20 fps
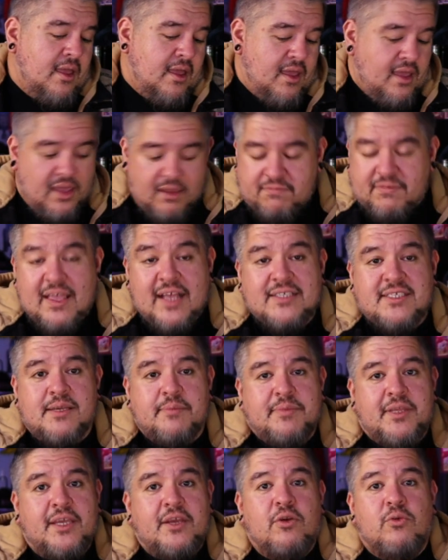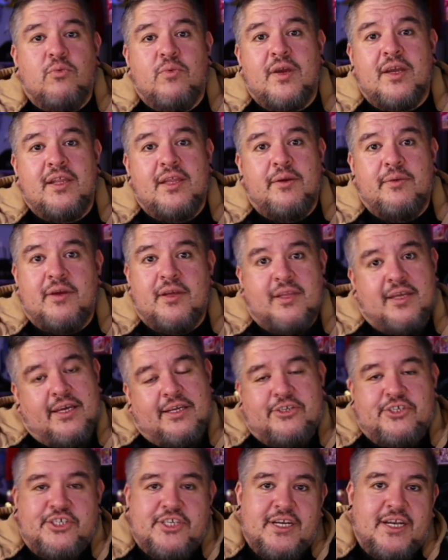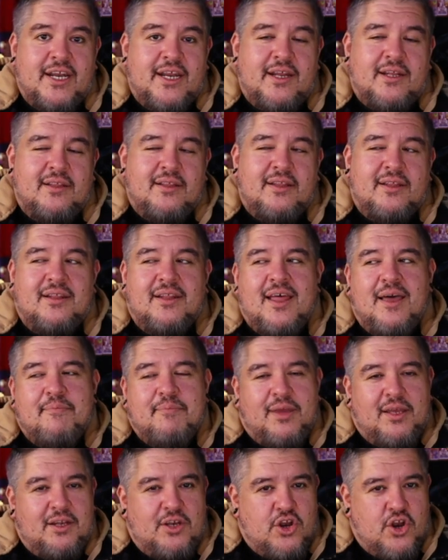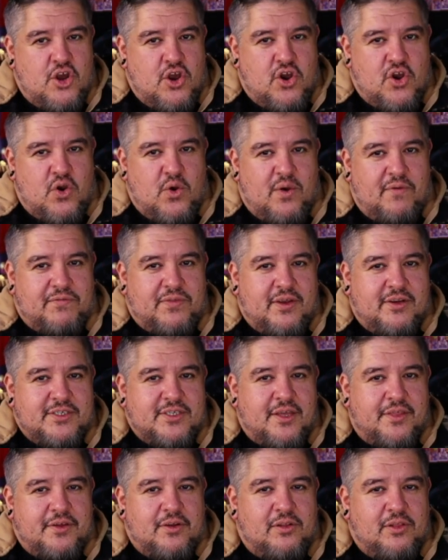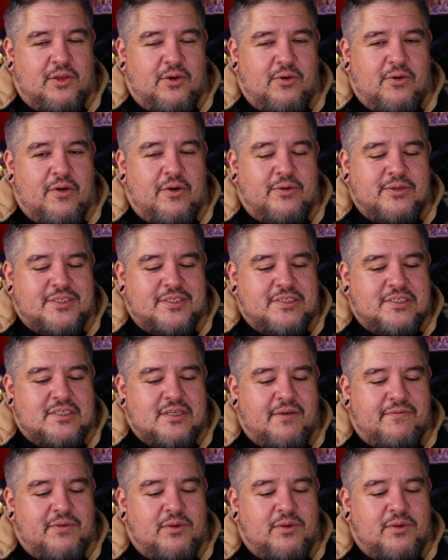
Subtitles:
If that's something you're really, really interested in, let me know if there's other logos and stuff